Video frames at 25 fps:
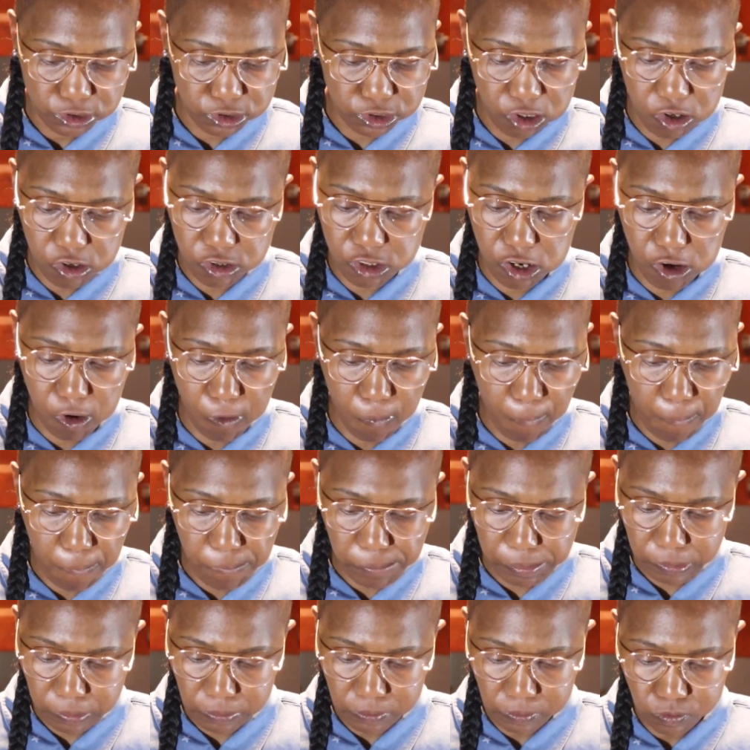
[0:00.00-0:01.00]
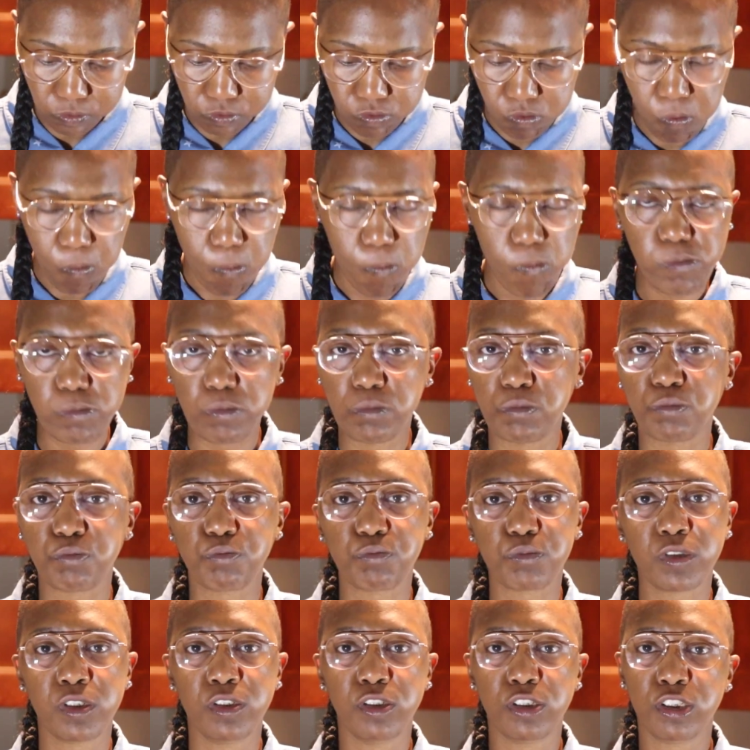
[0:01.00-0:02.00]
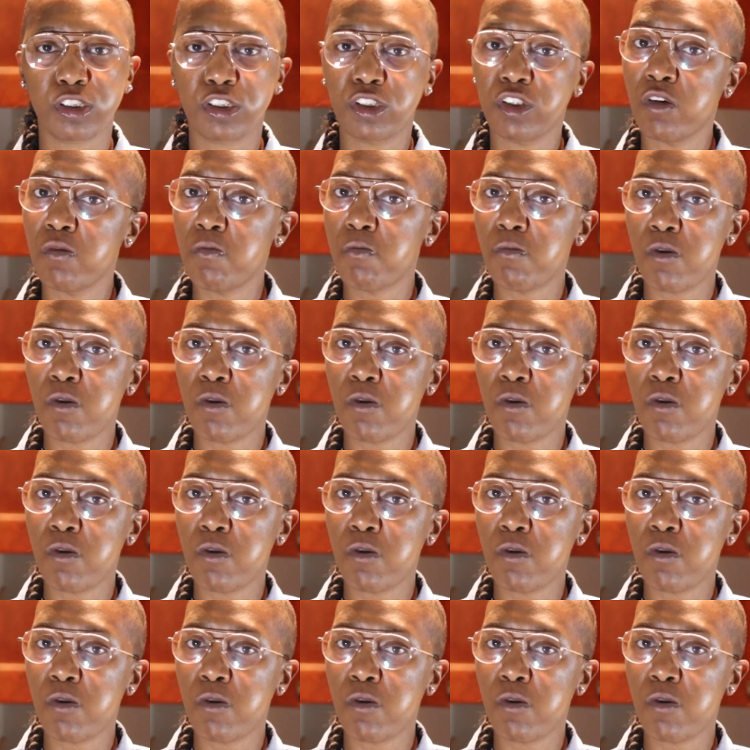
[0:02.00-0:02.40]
So good. And it's still